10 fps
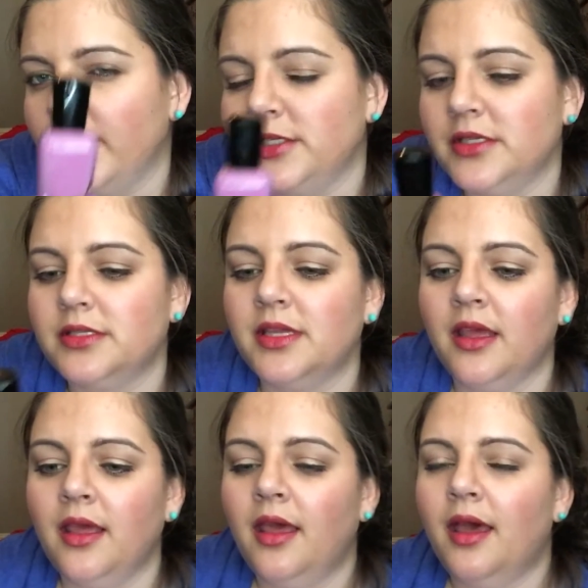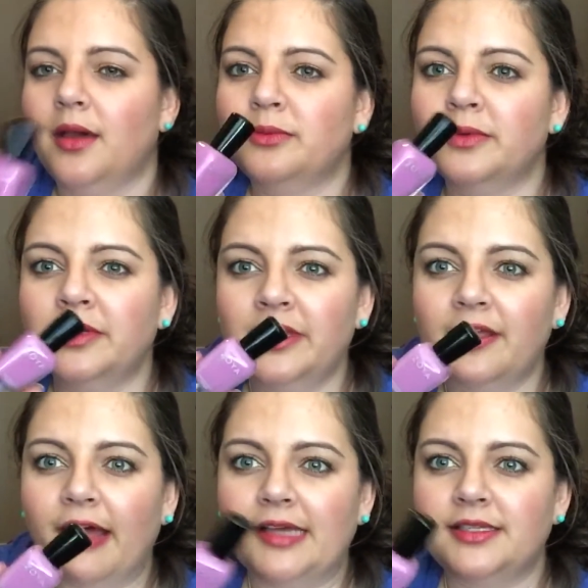but just a really
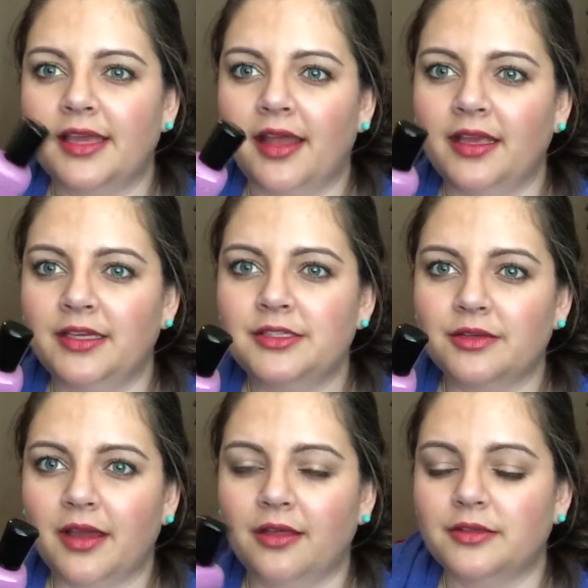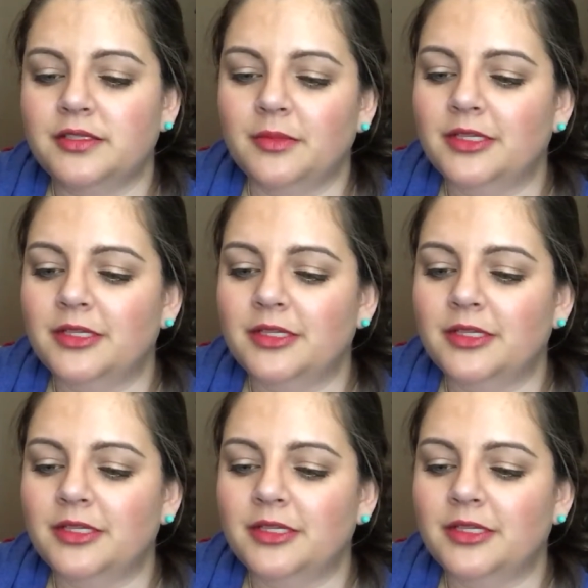classic kind of Easter color to me.